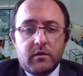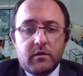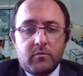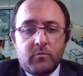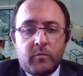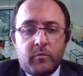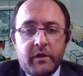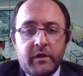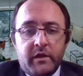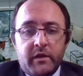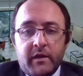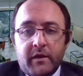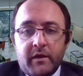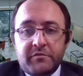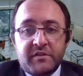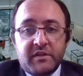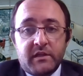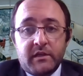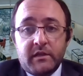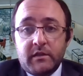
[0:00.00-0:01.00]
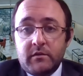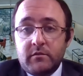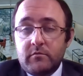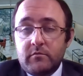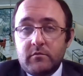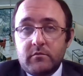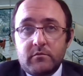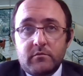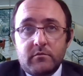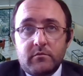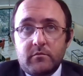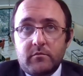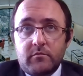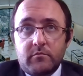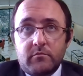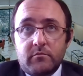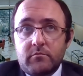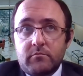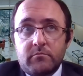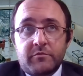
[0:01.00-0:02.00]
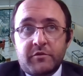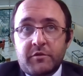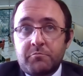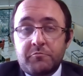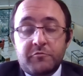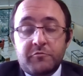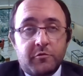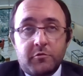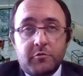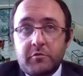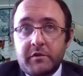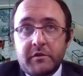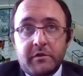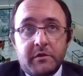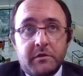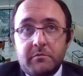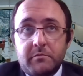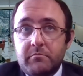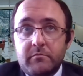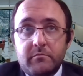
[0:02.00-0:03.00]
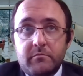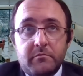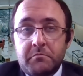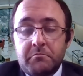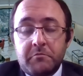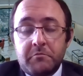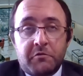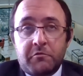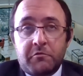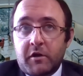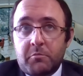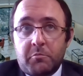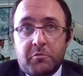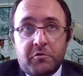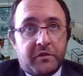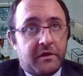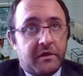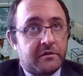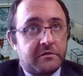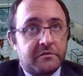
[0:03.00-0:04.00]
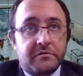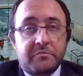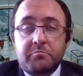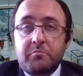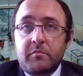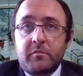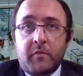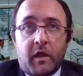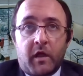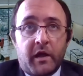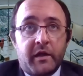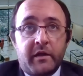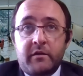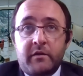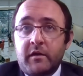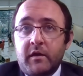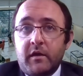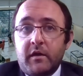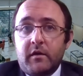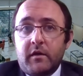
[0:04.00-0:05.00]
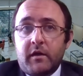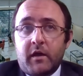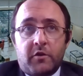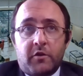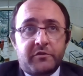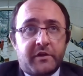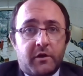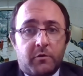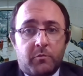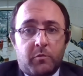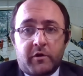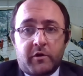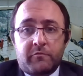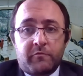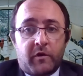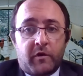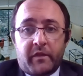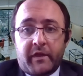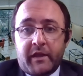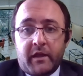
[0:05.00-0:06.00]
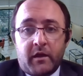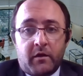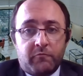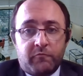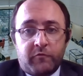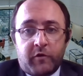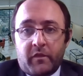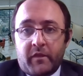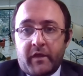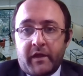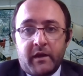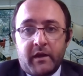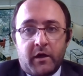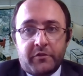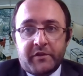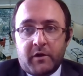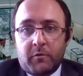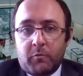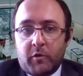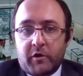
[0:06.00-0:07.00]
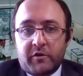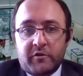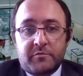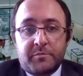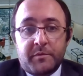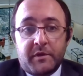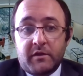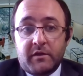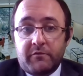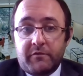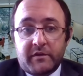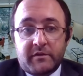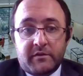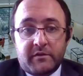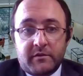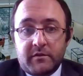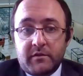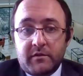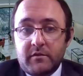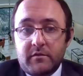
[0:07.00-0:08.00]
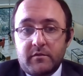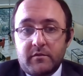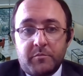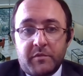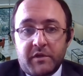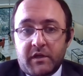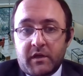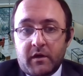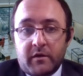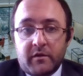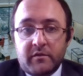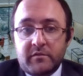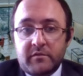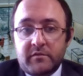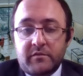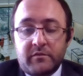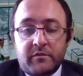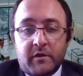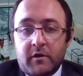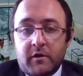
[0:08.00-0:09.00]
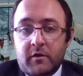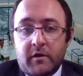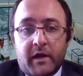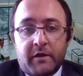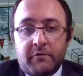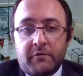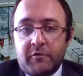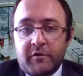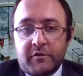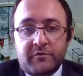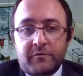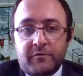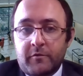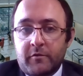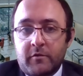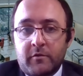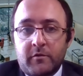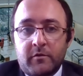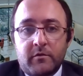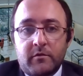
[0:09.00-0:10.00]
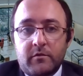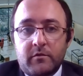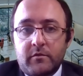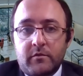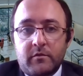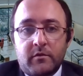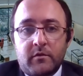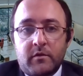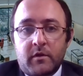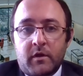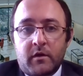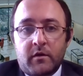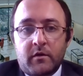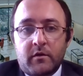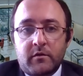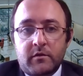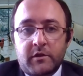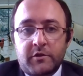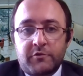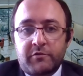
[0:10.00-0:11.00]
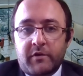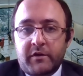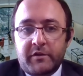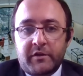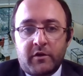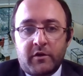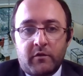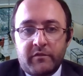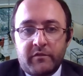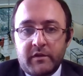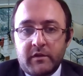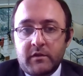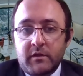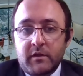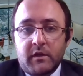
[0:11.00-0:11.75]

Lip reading: we have seen some truly incredible things, like frontline healthcare workers being evicted because they're at risk for contracting COVID.